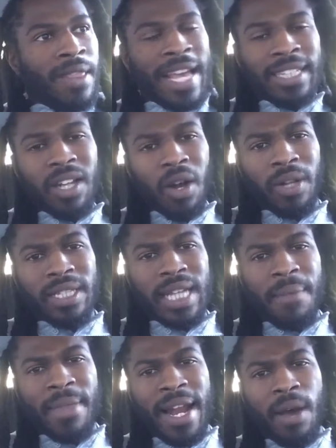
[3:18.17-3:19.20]
that's the only
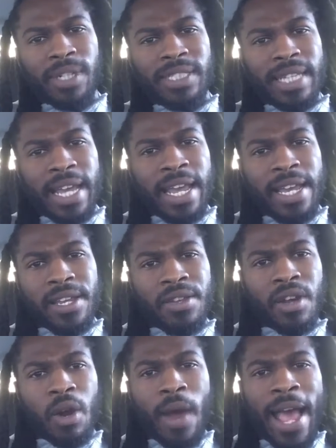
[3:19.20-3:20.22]
time that I would say,
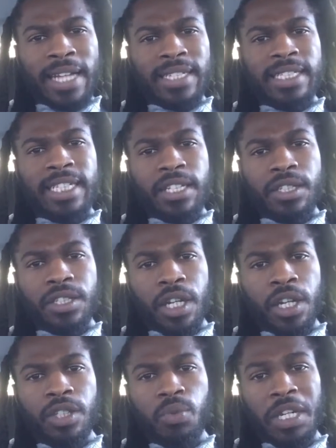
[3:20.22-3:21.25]
actually chase a
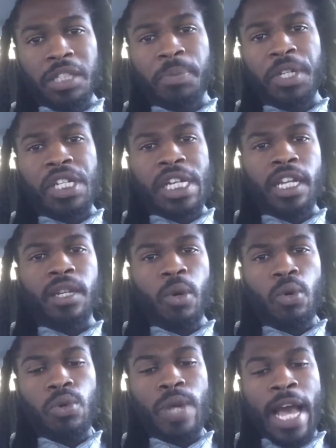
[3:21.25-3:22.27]
surge, when it's
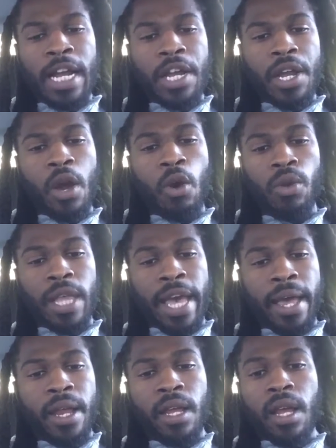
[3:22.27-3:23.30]
predictable. You kind of know
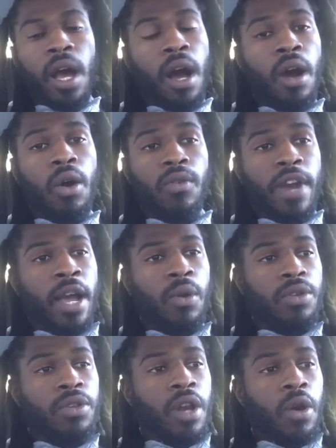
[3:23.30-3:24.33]
that, oh,
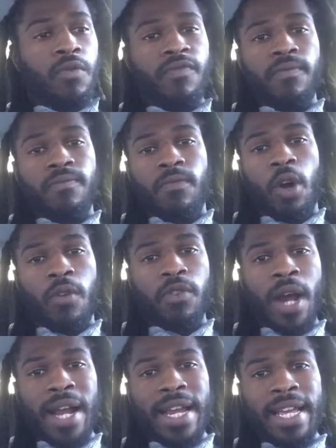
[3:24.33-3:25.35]
around, on
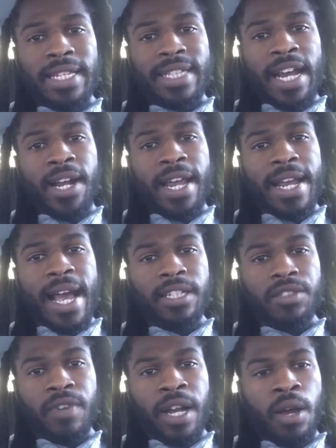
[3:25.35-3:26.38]
Friday and Saturday
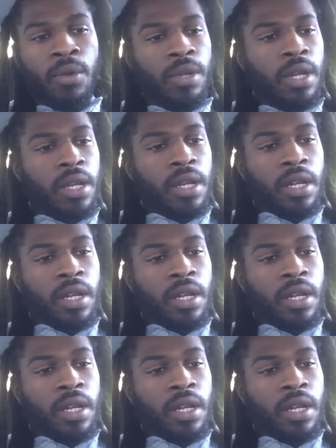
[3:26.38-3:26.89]
nights around,